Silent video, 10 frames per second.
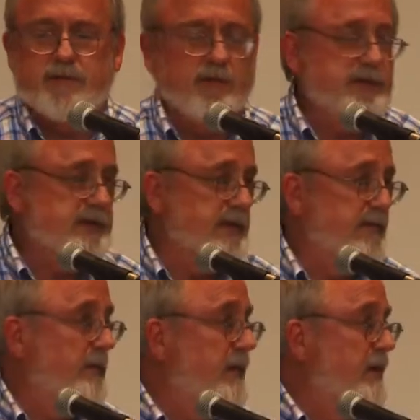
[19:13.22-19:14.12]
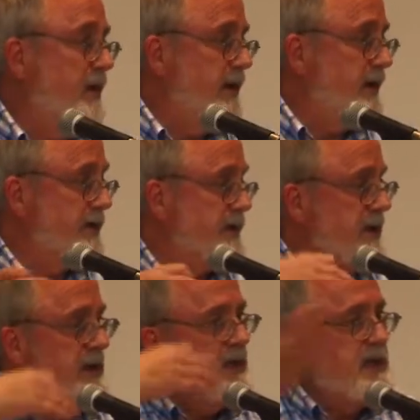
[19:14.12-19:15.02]
of only 7 years.
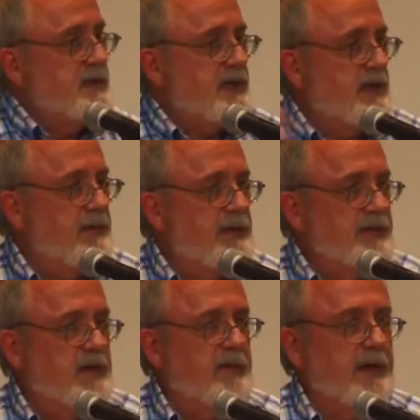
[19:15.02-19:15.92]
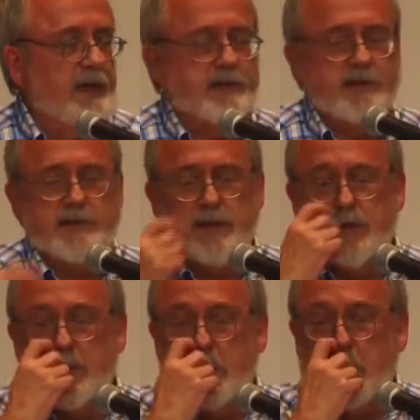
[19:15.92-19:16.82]
Send him this note back, says,
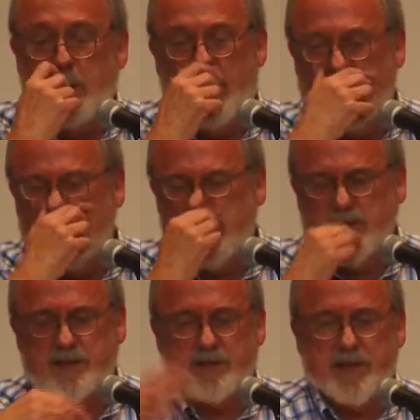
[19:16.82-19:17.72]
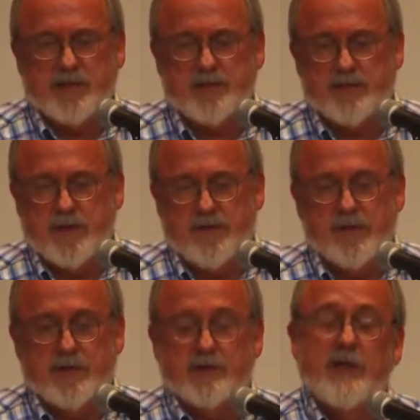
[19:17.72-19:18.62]
no, we have our retention schedule 7
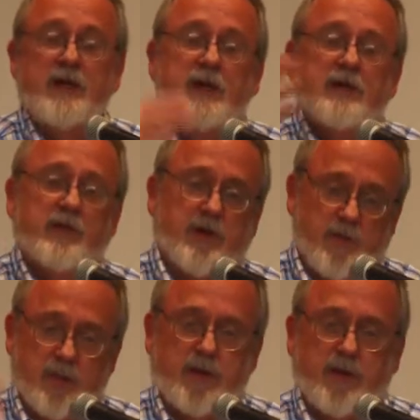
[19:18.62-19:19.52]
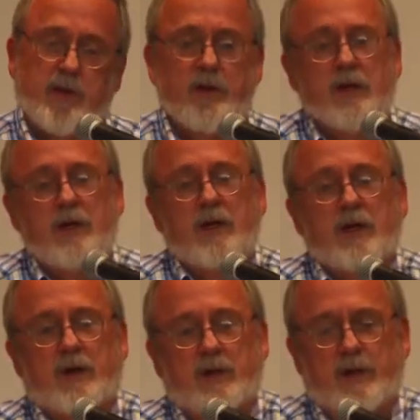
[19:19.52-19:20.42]
years. If you want to appeal,
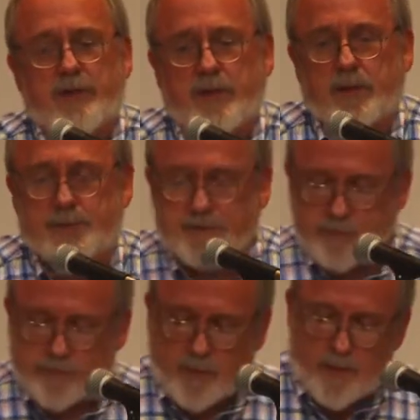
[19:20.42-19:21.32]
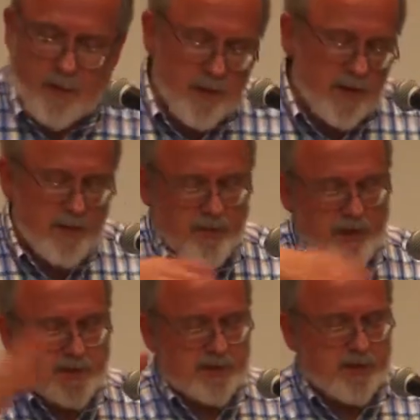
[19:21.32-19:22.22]
go ahead and appeal. When that
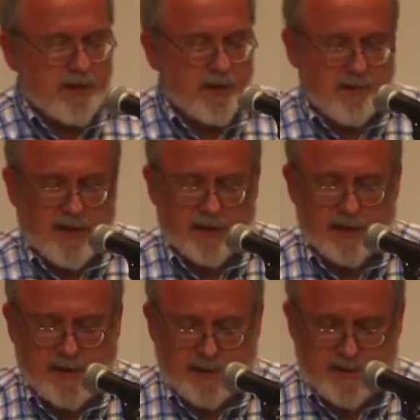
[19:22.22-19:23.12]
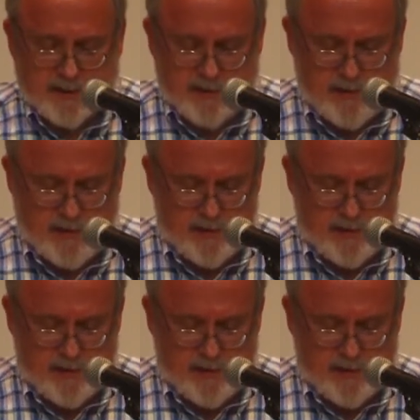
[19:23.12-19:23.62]
process of looking around, I'd ask the